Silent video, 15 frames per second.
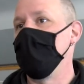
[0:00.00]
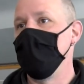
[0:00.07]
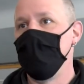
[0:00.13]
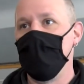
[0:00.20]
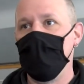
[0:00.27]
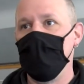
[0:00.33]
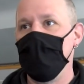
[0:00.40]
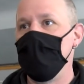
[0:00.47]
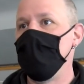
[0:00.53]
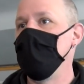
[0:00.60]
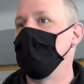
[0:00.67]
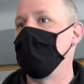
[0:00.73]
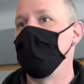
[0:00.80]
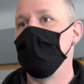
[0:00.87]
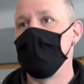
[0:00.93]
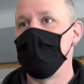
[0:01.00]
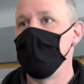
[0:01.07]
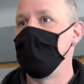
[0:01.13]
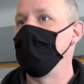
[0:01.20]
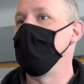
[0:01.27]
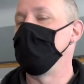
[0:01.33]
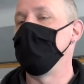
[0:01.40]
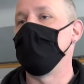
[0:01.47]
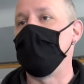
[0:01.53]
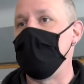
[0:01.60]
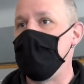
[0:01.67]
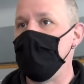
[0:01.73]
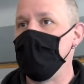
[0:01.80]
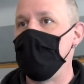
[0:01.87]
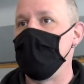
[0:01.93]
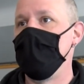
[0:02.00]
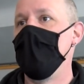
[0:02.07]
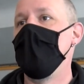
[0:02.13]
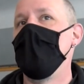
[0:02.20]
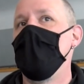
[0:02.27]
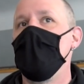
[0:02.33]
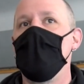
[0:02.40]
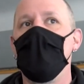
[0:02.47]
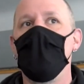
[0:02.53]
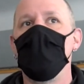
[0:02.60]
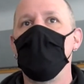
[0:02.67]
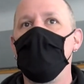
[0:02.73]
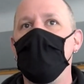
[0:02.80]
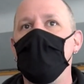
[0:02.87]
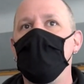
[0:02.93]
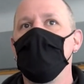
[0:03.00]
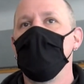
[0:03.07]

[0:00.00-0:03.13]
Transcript: feel it, you can listen to it, you can hear it. Uh, a big